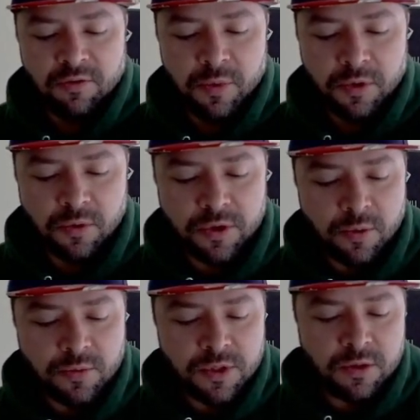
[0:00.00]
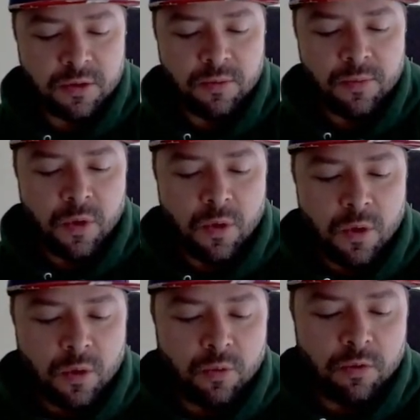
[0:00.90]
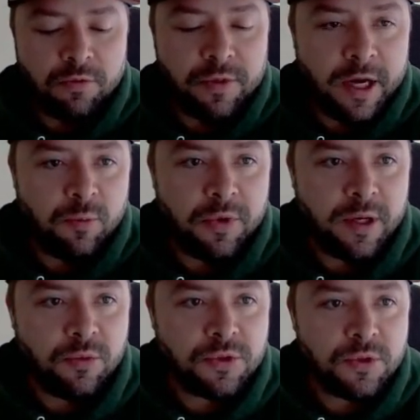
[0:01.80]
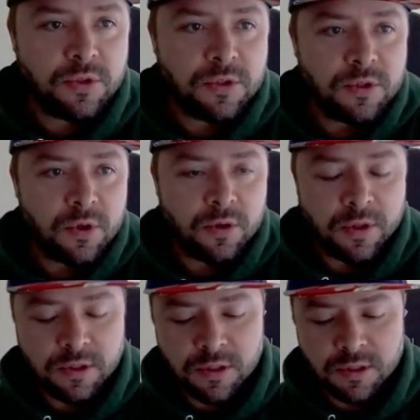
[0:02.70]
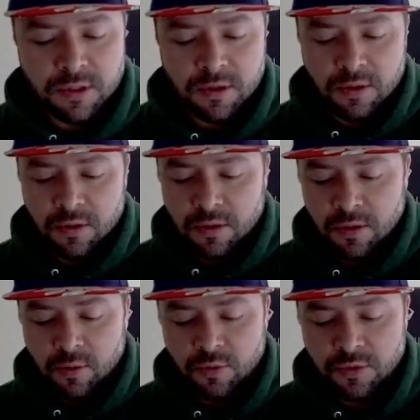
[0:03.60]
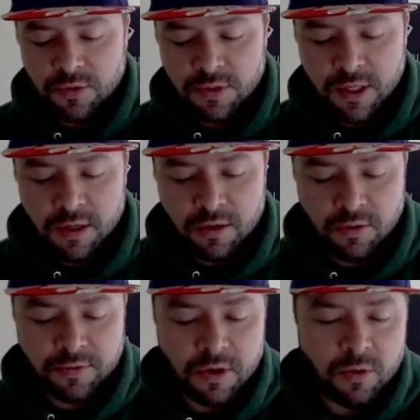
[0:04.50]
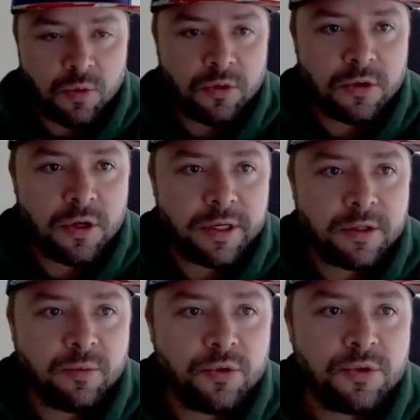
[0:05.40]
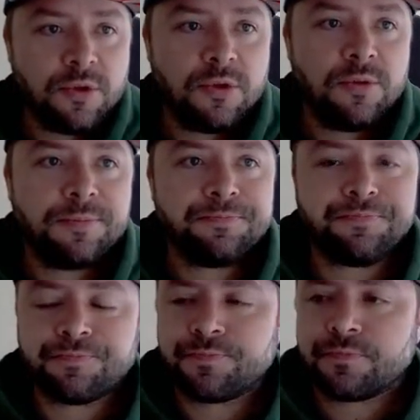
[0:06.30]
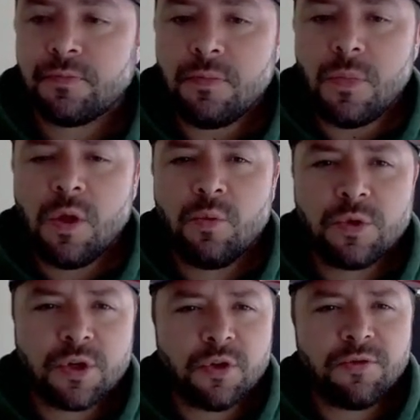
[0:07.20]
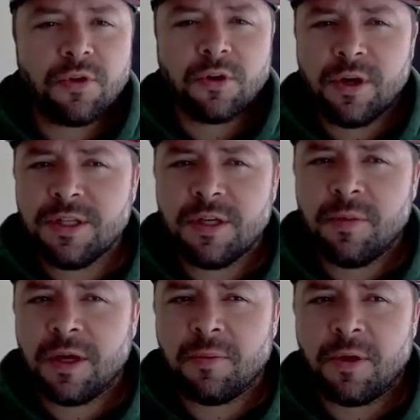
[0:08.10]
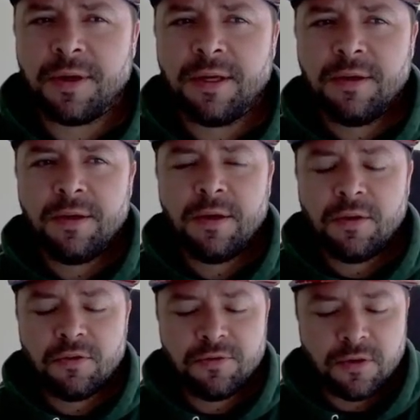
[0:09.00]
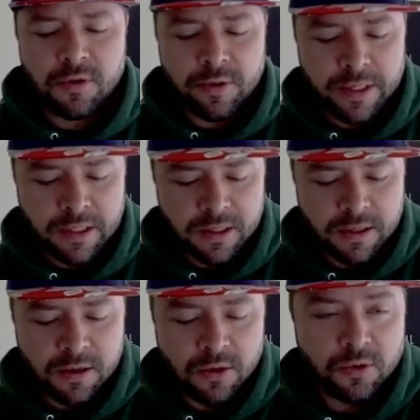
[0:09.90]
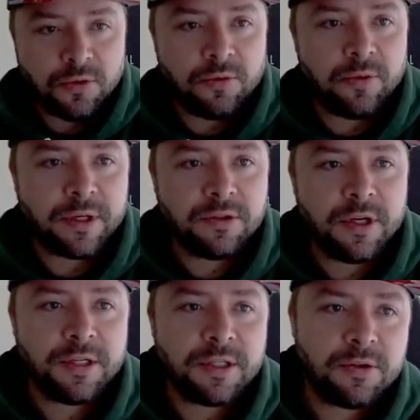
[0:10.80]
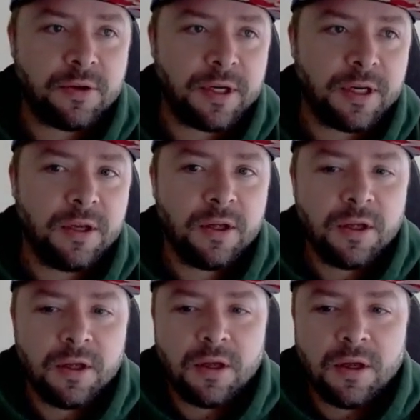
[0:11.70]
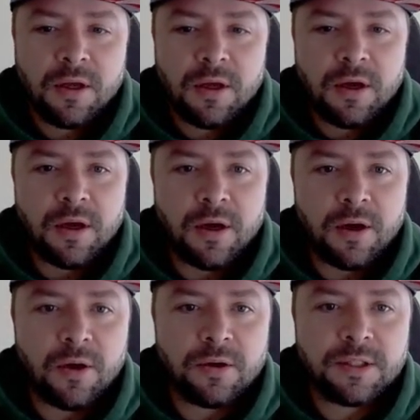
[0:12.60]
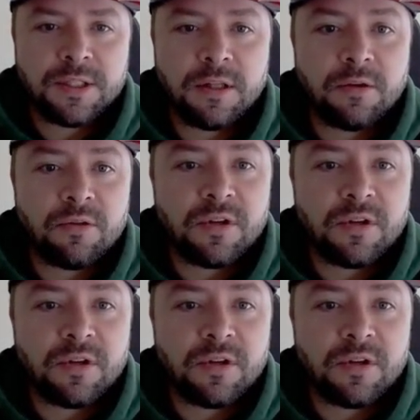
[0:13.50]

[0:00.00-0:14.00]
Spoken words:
Gift bundle comes in with 9 player boosters. So this is the boosters here. You've got 1 collector boosters, which go for a crazy amount of money, following Lord of the Ring trajectory set